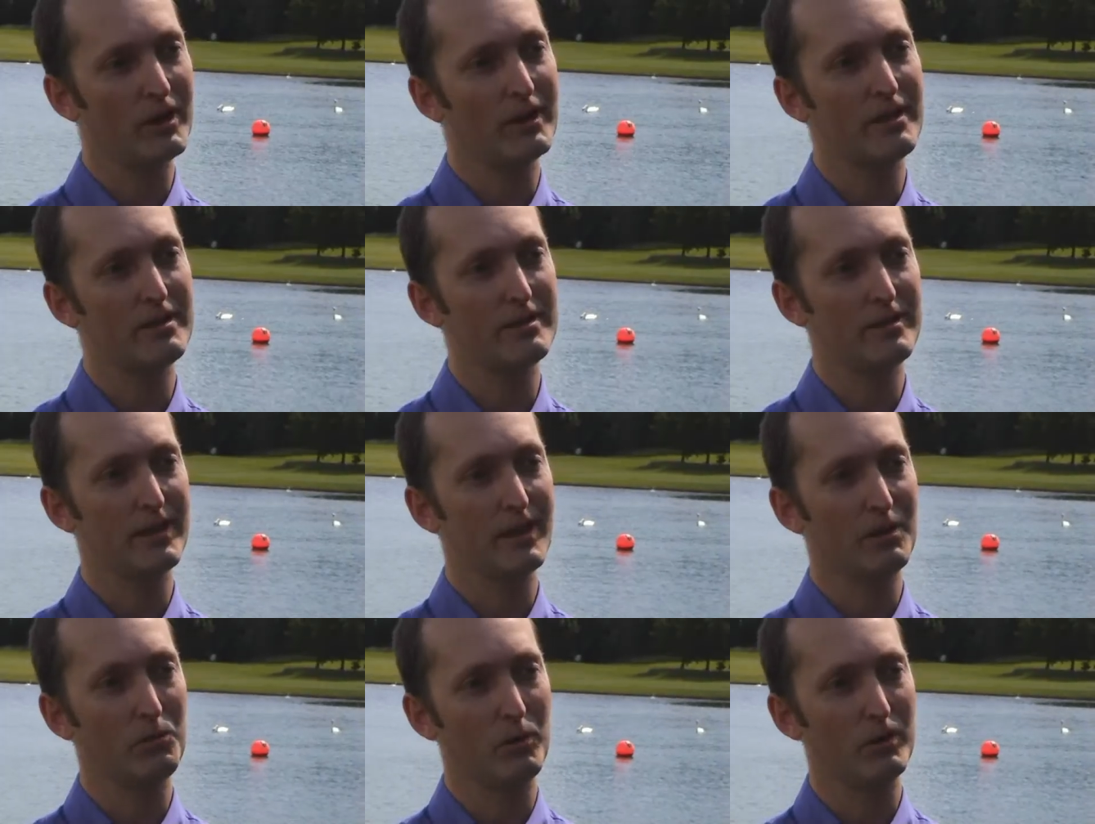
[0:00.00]
what it
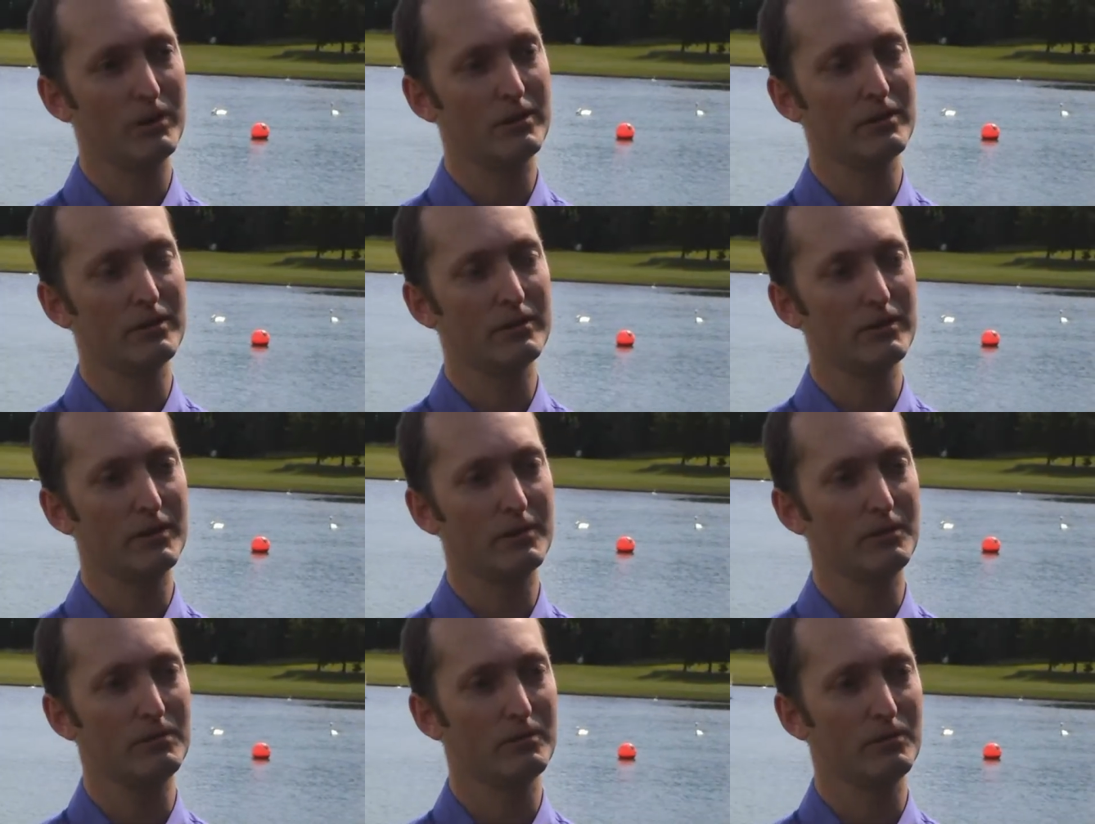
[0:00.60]
is they want to
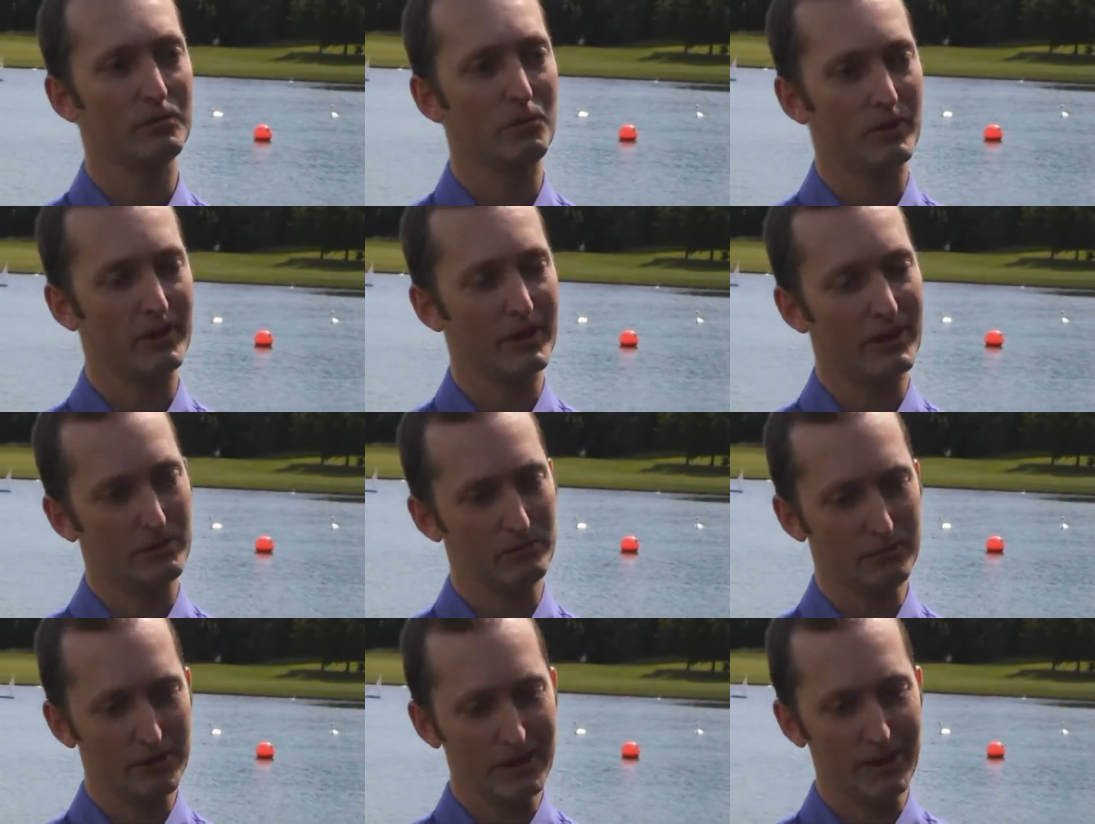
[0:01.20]
do,
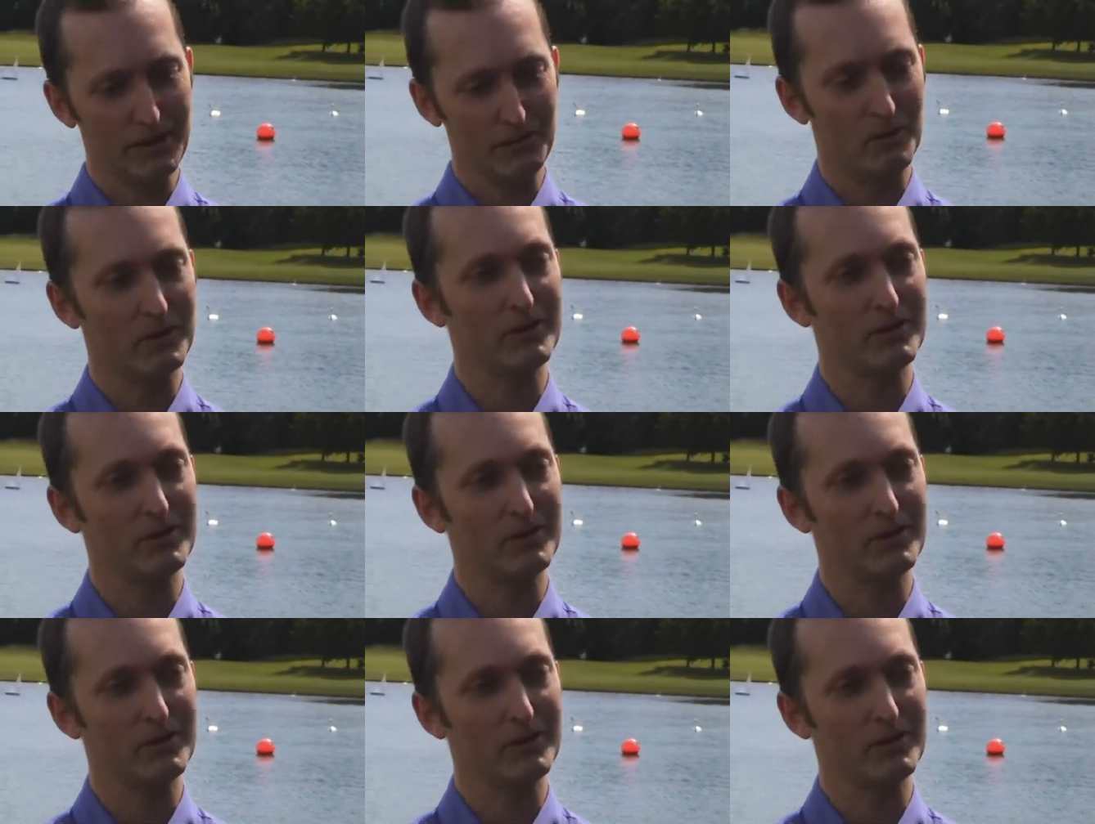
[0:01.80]
what they really